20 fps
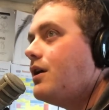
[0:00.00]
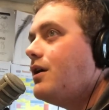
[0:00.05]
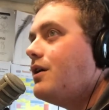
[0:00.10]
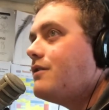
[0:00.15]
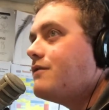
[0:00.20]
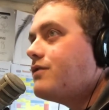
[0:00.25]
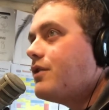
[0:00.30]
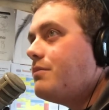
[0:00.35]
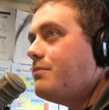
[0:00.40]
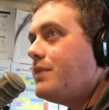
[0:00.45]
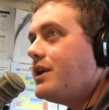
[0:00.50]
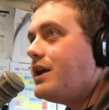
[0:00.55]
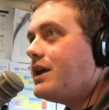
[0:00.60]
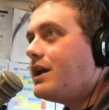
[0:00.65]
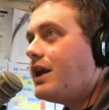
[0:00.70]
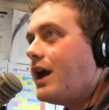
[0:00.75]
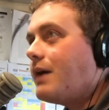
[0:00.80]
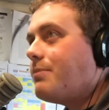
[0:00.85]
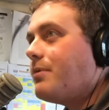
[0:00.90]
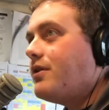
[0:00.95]
From
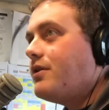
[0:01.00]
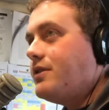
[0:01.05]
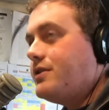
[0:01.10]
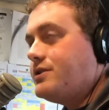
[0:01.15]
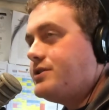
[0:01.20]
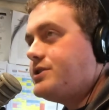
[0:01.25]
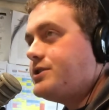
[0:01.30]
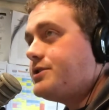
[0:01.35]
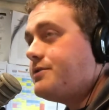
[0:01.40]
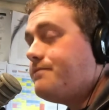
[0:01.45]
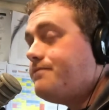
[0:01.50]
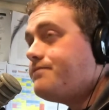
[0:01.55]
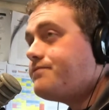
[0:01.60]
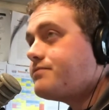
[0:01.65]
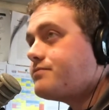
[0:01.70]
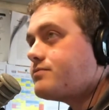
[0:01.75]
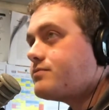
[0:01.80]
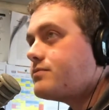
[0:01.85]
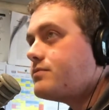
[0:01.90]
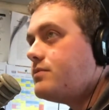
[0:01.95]
Minneapolis.
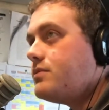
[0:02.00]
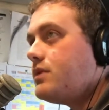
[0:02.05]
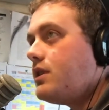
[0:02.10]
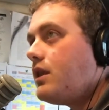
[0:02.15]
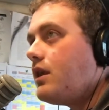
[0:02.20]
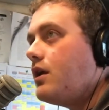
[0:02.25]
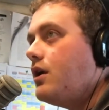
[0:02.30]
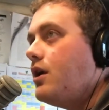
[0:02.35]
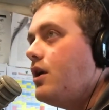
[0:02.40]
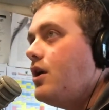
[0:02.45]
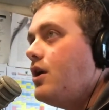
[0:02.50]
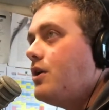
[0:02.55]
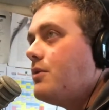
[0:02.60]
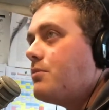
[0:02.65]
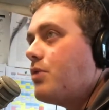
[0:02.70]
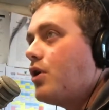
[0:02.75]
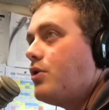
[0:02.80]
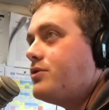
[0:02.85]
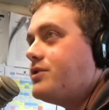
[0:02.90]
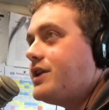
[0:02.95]

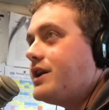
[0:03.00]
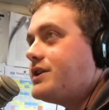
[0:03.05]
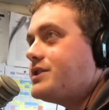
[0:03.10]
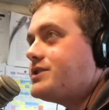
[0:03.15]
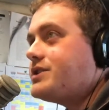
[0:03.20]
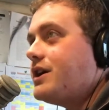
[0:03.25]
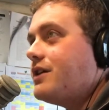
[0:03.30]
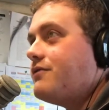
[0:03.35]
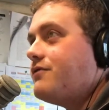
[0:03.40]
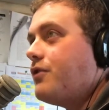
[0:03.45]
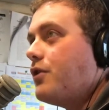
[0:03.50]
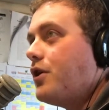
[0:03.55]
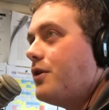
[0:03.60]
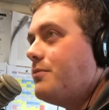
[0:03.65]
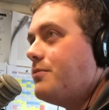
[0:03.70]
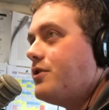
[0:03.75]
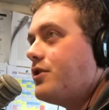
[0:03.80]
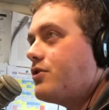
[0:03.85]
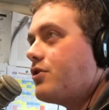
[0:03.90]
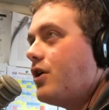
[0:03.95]
Protests have
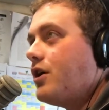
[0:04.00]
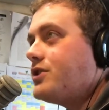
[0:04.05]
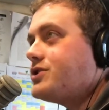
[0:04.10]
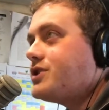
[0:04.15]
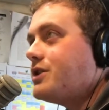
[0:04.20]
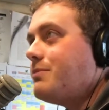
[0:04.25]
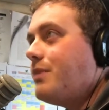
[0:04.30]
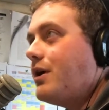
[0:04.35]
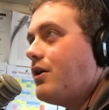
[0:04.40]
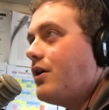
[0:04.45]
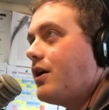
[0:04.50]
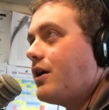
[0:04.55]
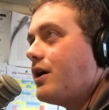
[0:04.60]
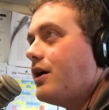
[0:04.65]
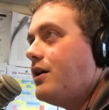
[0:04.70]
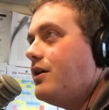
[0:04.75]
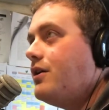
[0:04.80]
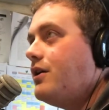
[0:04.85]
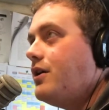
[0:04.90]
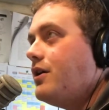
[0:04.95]
formed across
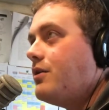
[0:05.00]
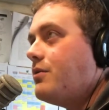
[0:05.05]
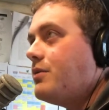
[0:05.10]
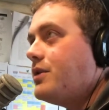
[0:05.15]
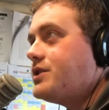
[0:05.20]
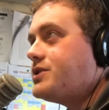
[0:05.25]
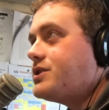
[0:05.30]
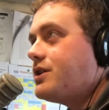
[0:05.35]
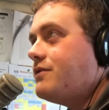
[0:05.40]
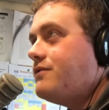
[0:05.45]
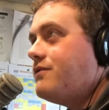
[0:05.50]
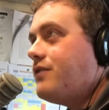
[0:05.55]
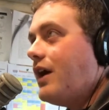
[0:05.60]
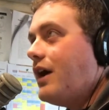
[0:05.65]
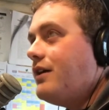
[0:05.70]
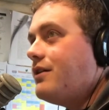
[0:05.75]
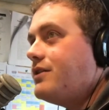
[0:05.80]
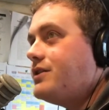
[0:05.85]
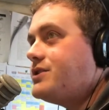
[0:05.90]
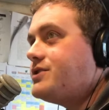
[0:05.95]
America, with some
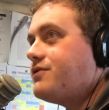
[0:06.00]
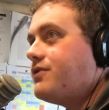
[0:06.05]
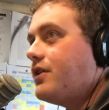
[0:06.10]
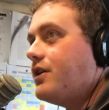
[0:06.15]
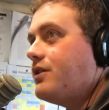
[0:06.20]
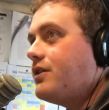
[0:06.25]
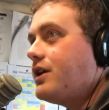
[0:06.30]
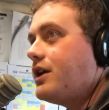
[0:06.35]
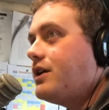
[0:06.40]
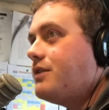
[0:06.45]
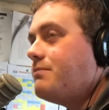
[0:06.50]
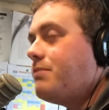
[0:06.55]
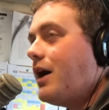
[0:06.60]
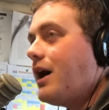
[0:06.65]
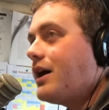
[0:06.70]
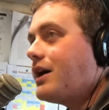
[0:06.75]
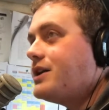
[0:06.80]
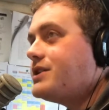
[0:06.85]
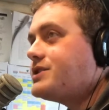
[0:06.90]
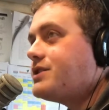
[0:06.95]
violence flaring in
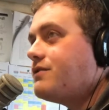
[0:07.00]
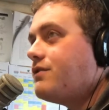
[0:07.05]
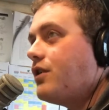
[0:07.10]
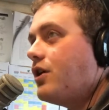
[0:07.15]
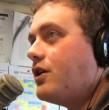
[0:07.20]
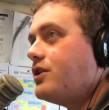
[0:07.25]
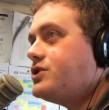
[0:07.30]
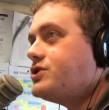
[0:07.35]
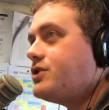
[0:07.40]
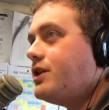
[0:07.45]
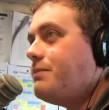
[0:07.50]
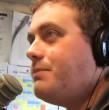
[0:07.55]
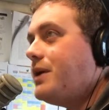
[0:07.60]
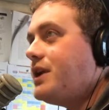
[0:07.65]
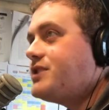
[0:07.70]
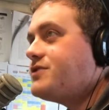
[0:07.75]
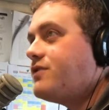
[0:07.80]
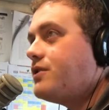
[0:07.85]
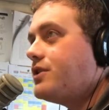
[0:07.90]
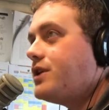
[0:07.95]
pockets of largely
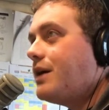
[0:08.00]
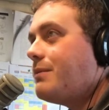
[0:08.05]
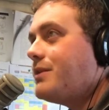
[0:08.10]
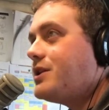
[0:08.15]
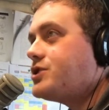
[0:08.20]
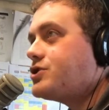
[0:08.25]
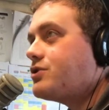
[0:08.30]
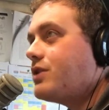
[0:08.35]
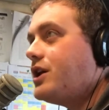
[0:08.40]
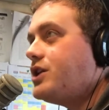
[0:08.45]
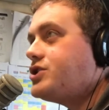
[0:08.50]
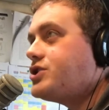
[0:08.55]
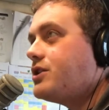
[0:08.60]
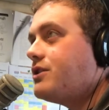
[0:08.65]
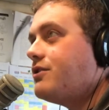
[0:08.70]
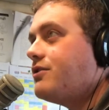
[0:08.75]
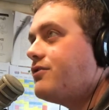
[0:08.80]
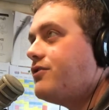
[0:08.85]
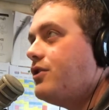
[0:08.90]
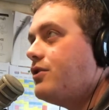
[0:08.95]
peaceful
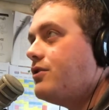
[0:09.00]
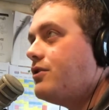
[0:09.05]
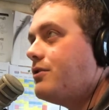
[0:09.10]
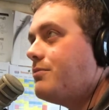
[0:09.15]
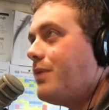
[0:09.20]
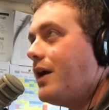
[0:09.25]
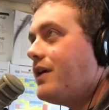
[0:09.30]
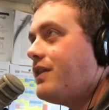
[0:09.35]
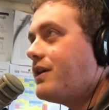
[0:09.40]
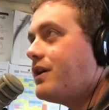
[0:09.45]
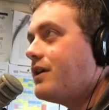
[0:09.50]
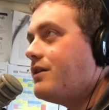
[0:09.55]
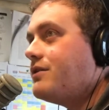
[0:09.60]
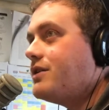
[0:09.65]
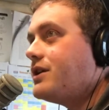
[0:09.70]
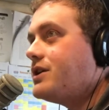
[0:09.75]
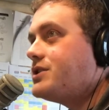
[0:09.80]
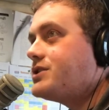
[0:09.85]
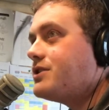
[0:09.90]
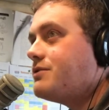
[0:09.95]
demonstrations fueled by the
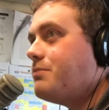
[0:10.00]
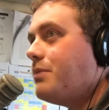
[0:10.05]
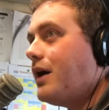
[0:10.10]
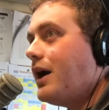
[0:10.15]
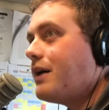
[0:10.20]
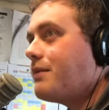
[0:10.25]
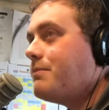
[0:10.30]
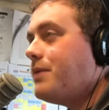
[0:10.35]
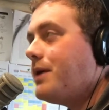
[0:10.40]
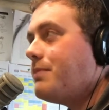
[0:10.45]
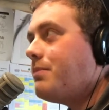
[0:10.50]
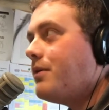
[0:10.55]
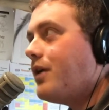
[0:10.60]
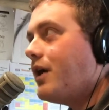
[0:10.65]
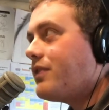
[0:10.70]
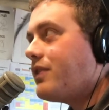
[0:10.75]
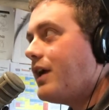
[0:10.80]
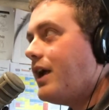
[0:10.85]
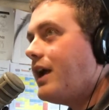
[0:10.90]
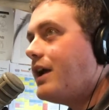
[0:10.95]
killings of black people
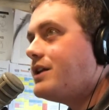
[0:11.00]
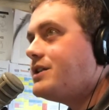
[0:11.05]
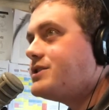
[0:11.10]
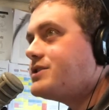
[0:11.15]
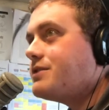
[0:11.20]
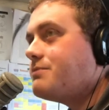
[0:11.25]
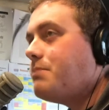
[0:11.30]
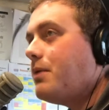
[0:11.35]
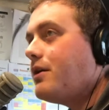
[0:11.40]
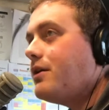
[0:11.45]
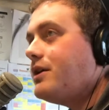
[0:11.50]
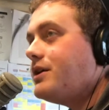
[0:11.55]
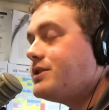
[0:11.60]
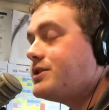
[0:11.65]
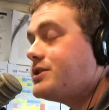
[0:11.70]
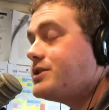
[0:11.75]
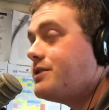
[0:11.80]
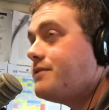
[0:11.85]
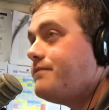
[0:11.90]
at the hands of police.